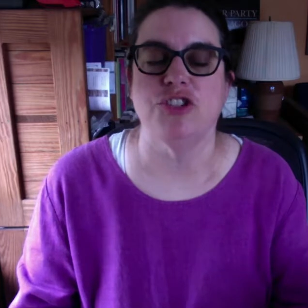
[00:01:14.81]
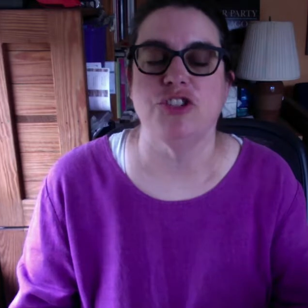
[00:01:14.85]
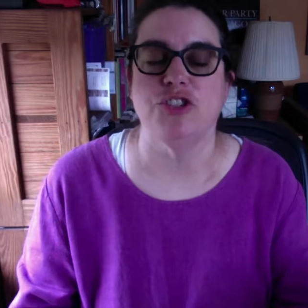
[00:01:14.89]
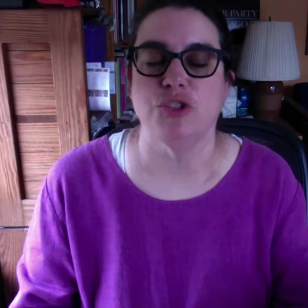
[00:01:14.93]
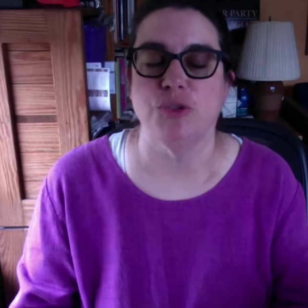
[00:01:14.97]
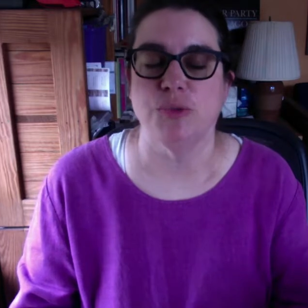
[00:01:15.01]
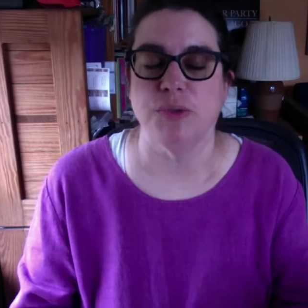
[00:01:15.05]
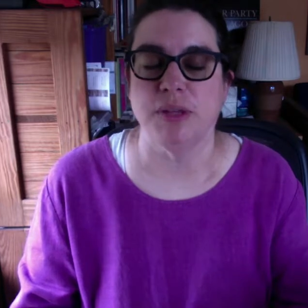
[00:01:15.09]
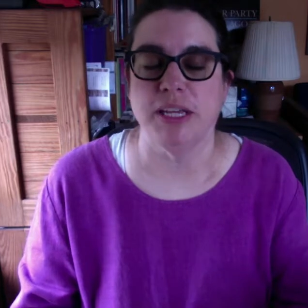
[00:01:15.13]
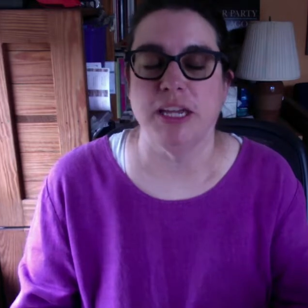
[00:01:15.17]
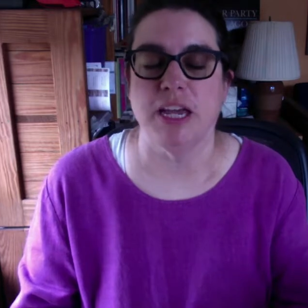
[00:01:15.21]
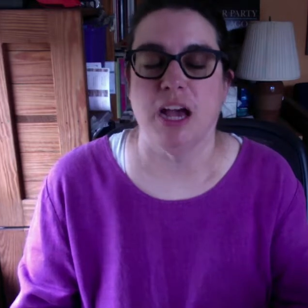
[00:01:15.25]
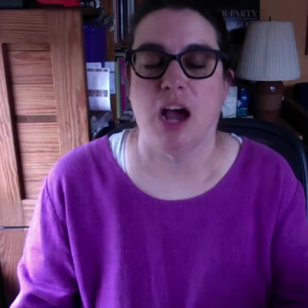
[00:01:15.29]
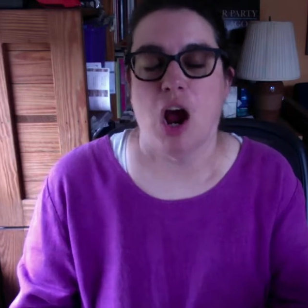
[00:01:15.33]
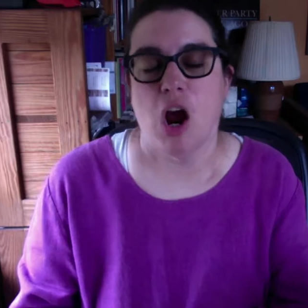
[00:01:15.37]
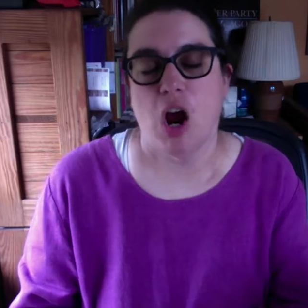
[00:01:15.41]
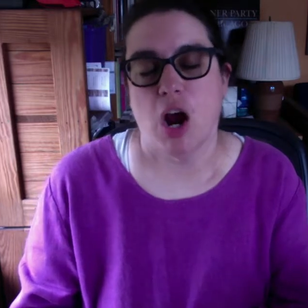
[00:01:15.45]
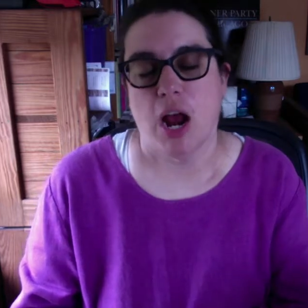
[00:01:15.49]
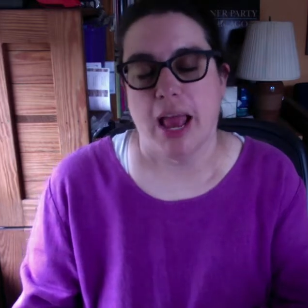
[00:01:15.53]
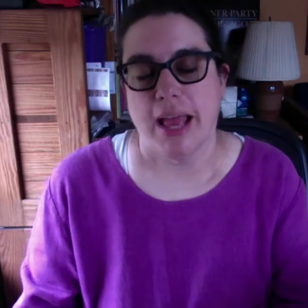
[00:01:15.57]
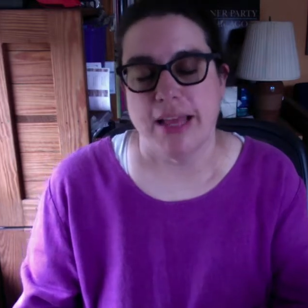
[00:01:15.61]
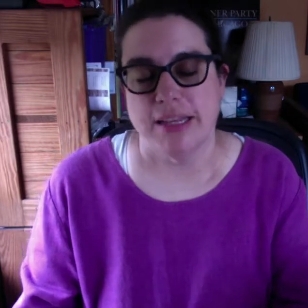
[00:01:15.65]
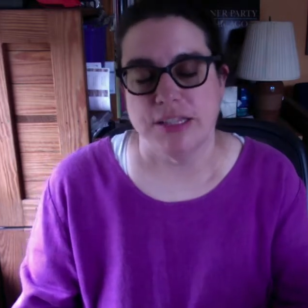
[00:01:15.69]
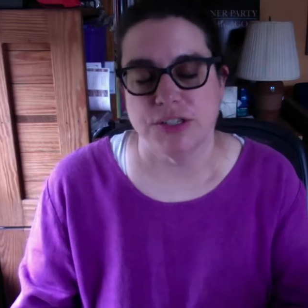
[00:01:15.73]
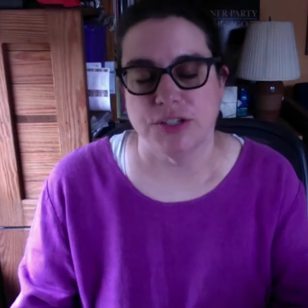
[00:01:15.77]

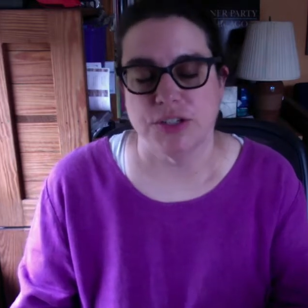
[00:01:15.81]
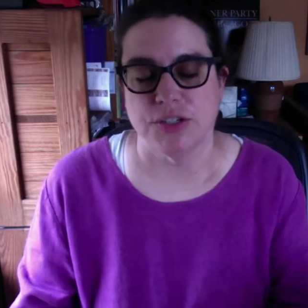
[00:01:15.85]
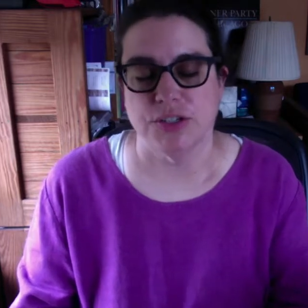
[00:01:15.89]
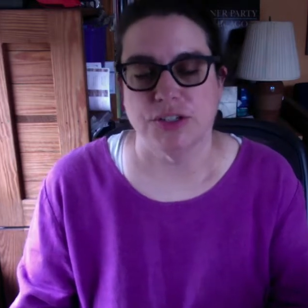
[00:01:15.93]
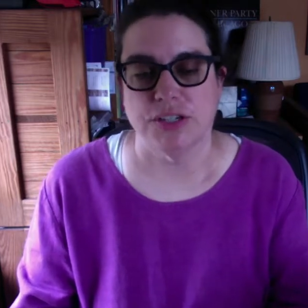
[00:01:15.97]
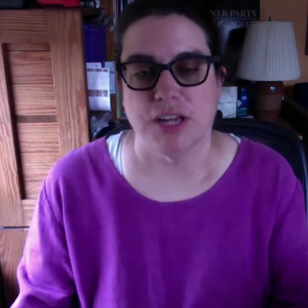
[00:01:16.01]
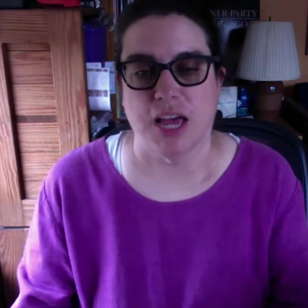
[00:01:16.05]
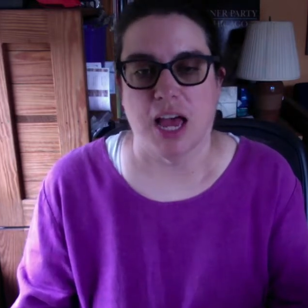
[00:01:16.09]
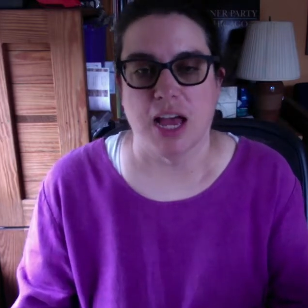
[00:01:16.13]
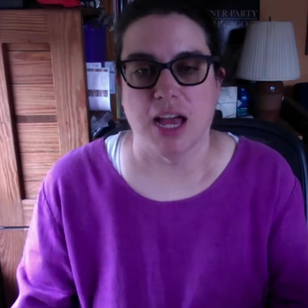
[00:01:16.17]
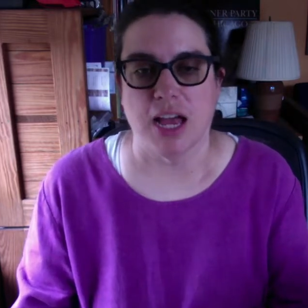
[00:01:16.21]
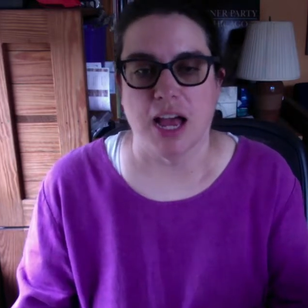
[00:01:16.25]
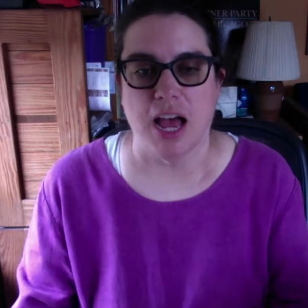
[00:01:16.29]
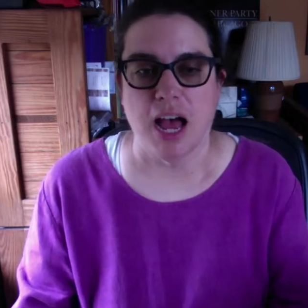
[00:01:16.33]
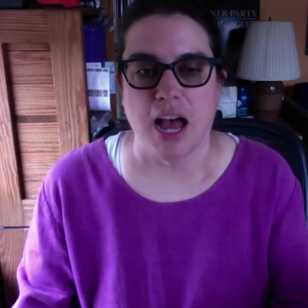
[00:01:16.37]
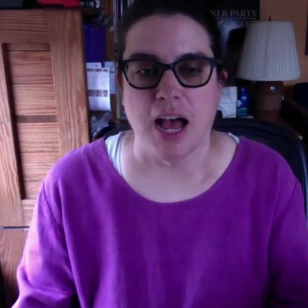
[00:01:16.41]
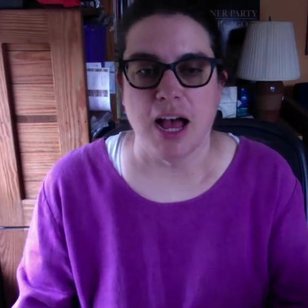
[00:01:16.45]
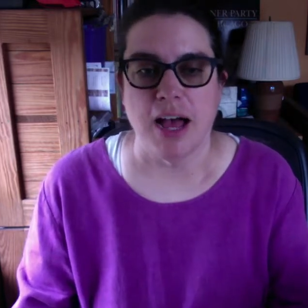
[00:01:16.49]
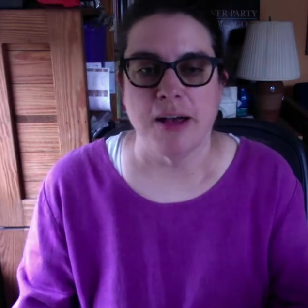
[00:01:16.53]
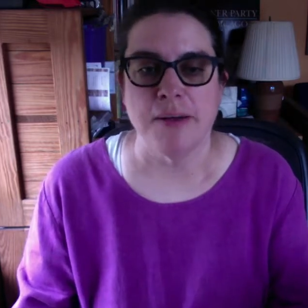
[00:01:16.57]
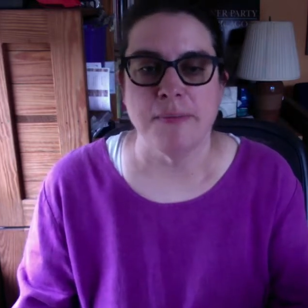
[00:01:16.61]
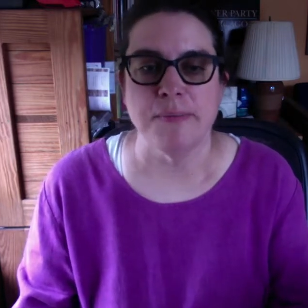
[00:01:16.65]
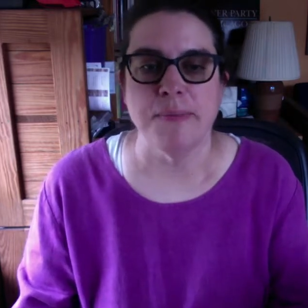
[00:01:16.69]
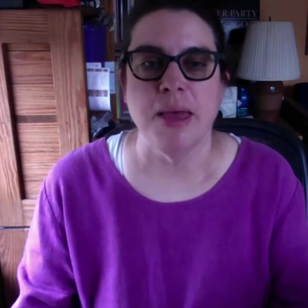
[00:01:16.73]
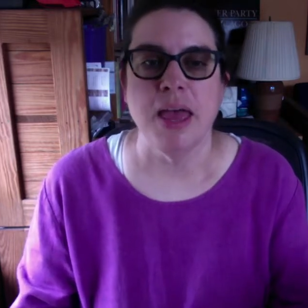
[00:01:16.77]

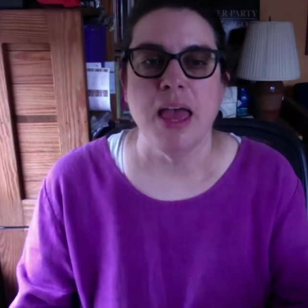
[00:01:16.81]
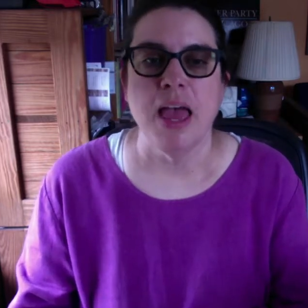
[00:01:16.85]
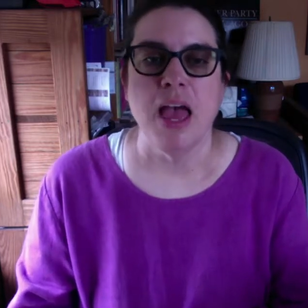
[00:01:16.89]
julierrenzer.com,